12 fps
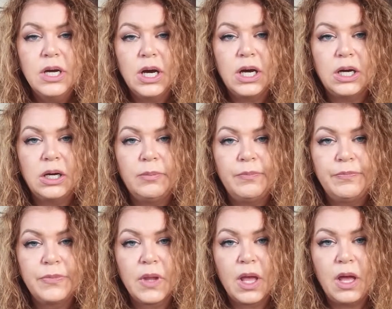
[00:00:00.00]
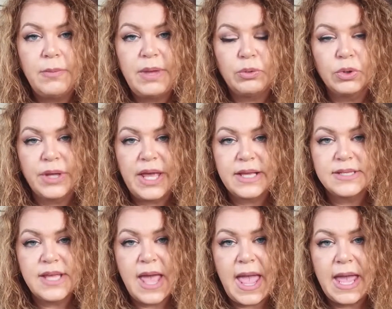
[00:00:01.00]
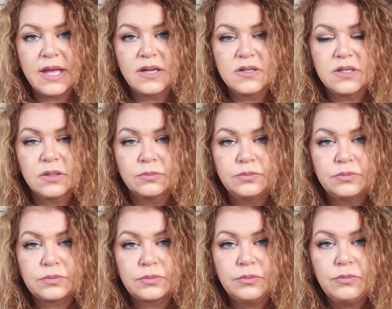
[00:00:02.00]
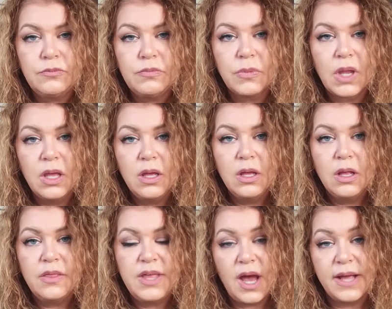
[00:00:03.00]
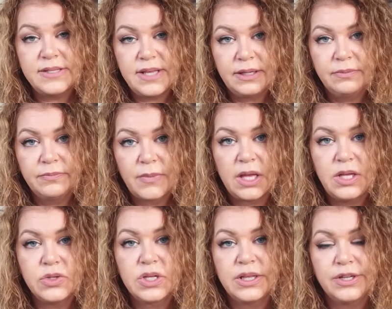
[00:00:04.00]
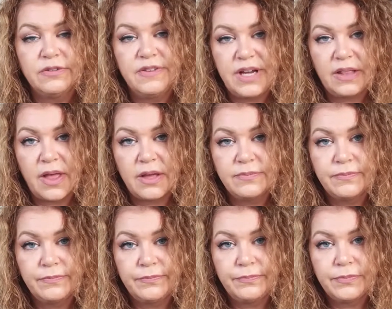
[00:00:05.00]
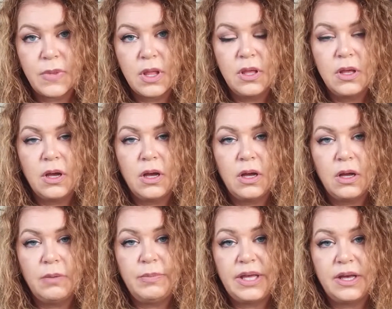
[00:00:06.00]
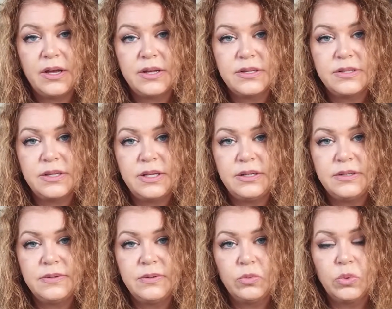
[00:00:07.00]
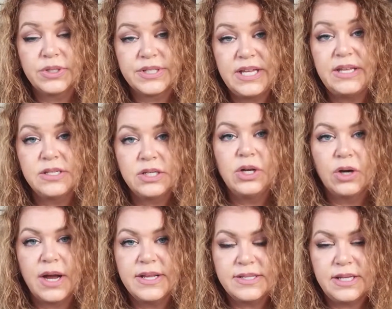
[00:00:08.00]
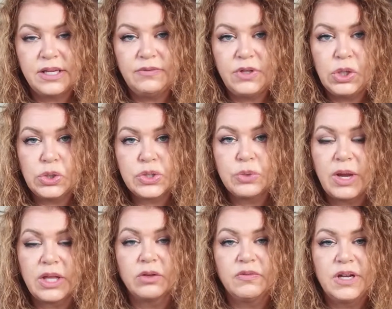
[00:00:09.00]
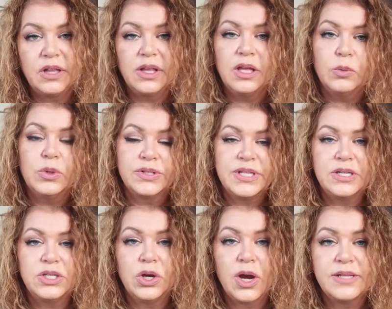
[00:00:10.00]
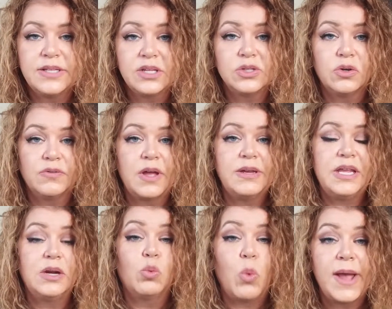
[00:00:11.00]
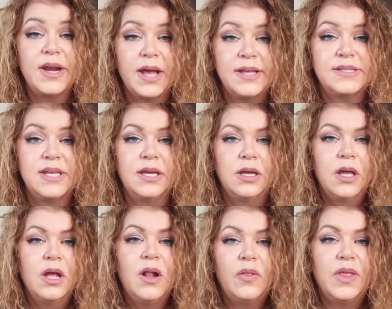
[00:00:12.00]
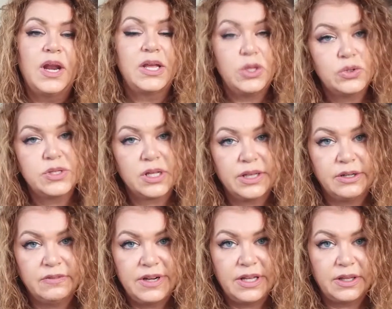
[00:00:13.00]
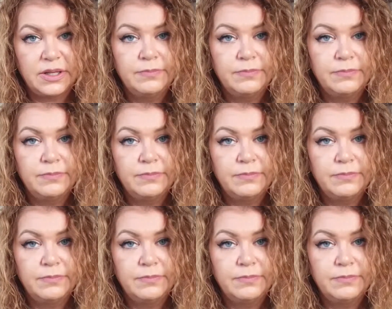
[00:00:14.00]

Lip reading: I make real cakes, and the icing, I use clear vanilla because it will tint your icing. If you use the regular vanilla, it will tint your icing. So if I need a white icing, then I use the clear vanilla.